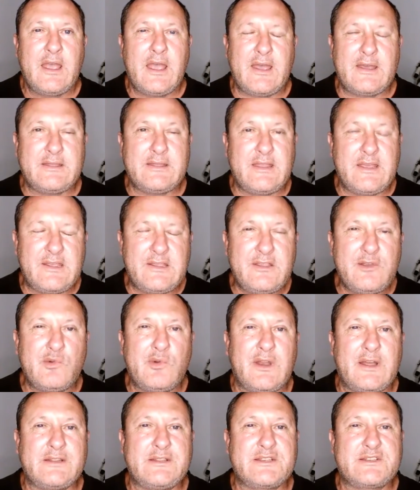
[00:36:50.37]
And then you
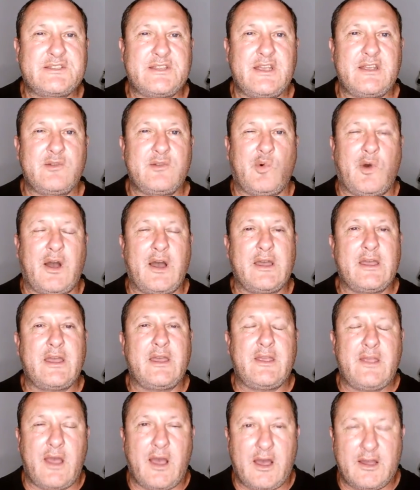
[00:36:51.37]
will understand
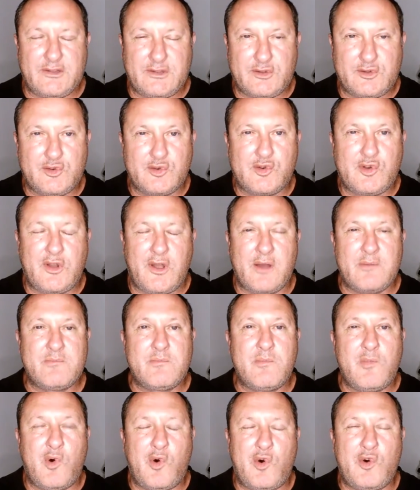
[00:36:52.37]
why I took a
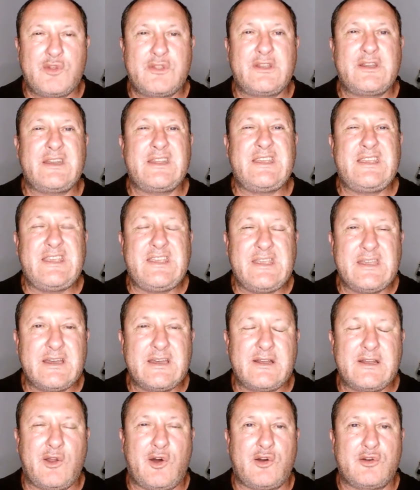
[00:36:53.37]
more than a
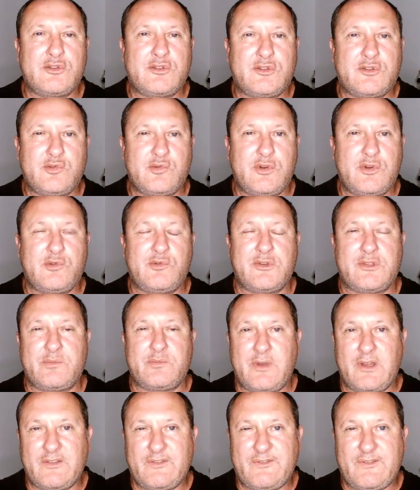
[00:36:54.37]
year-long tour
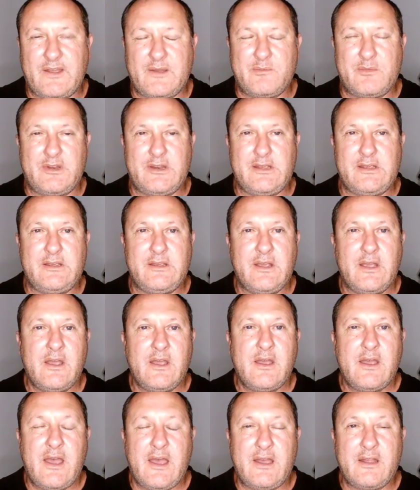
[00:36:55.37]
with my family,
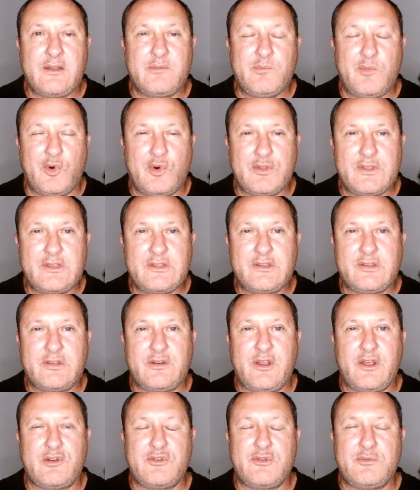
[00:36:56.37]
had more than
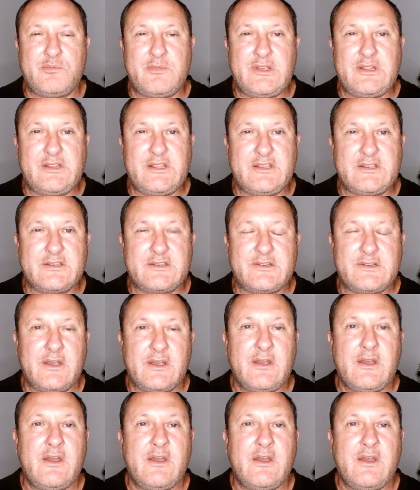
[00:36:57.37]
300 meetings,